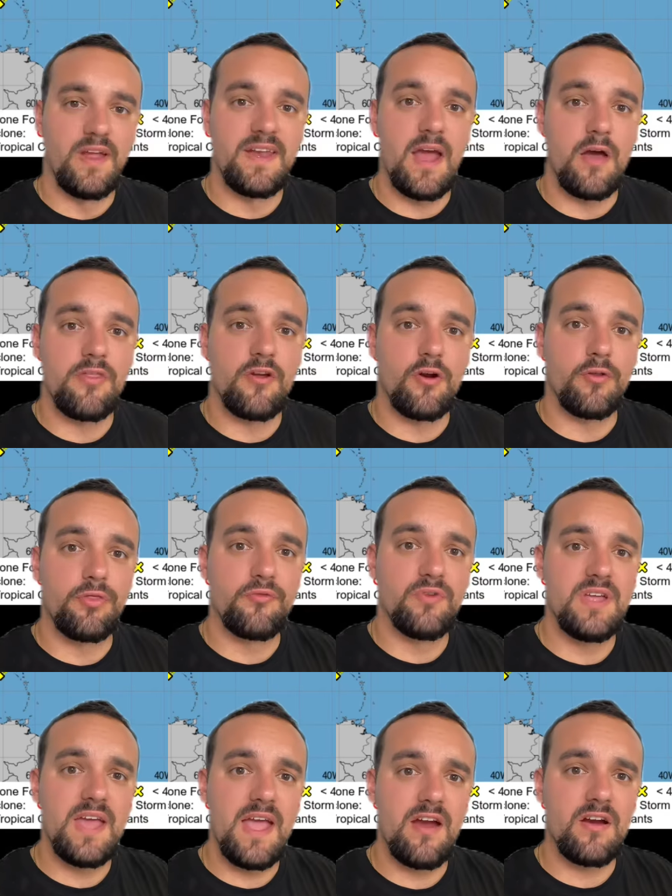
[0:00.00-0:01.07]
now, there are
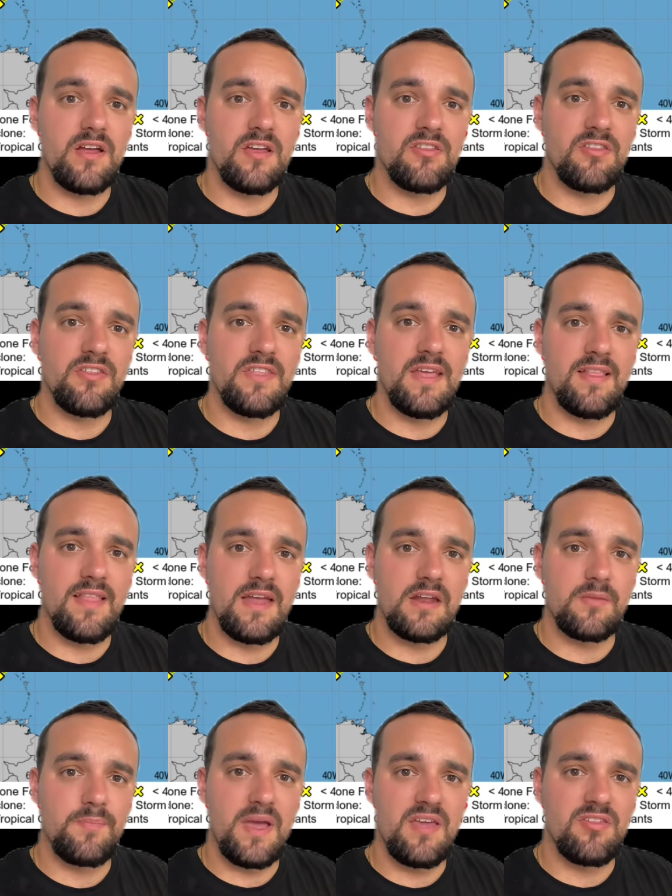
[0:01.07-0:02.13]
3 areas in the
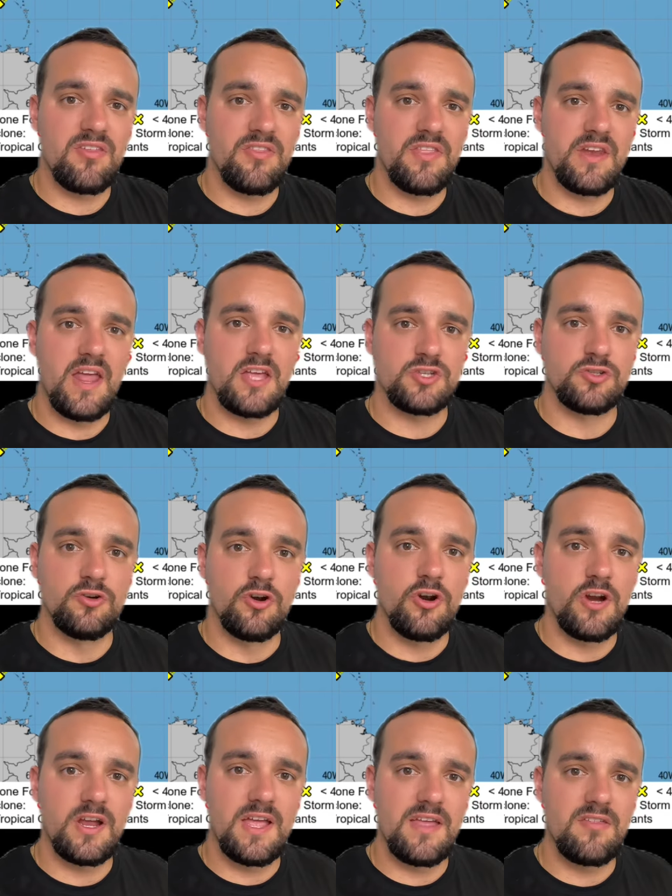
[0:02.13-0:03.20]
Atlantic Basin the National
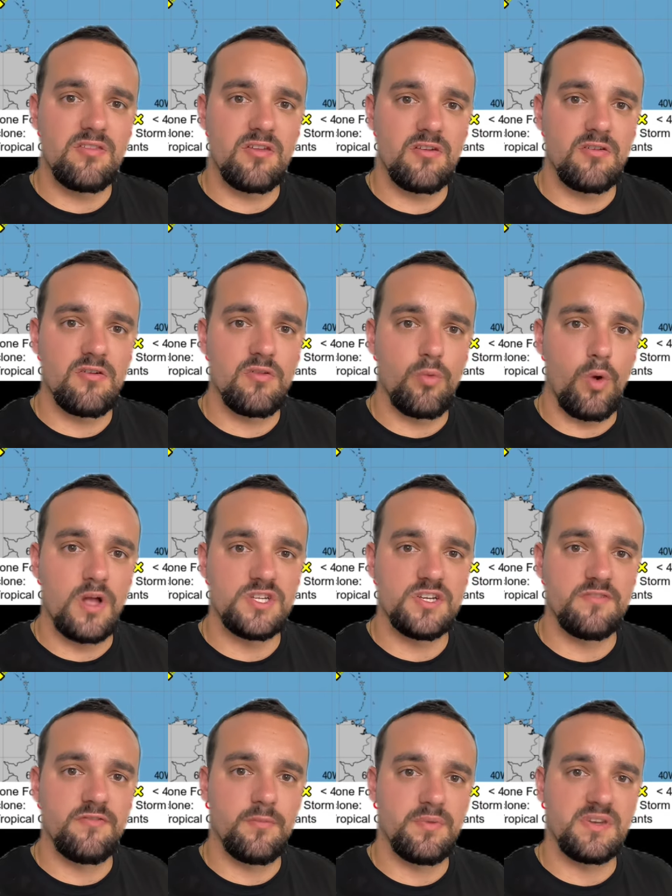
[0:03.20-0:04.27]
Hurricane Center is
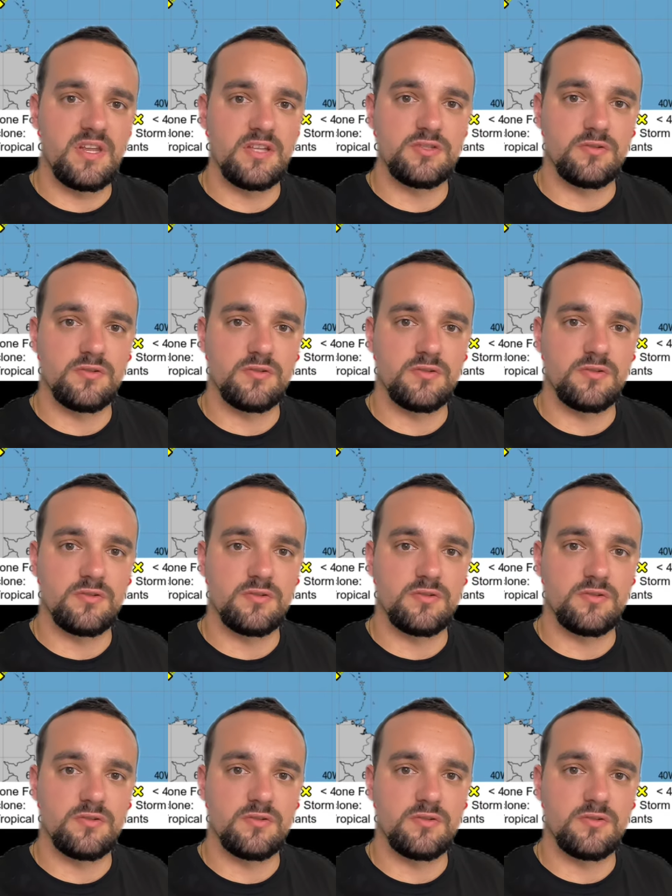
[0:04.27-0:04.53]
watching for potential